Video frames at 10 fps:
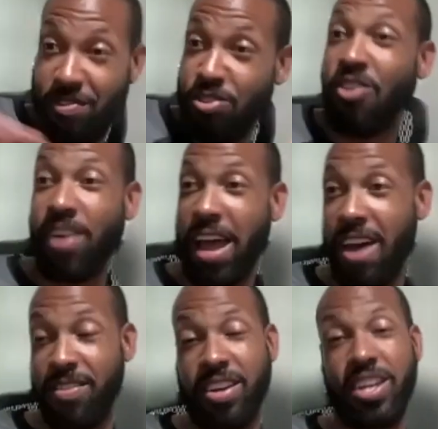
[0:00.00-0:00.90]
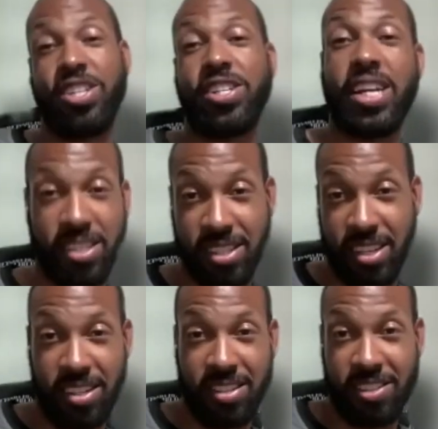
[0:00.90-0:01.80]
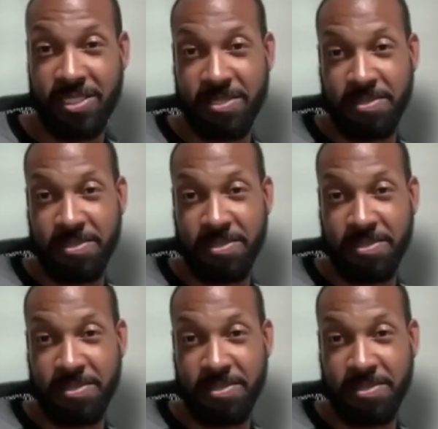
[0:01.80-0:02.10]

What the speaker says: And if you don't have it, it changes things.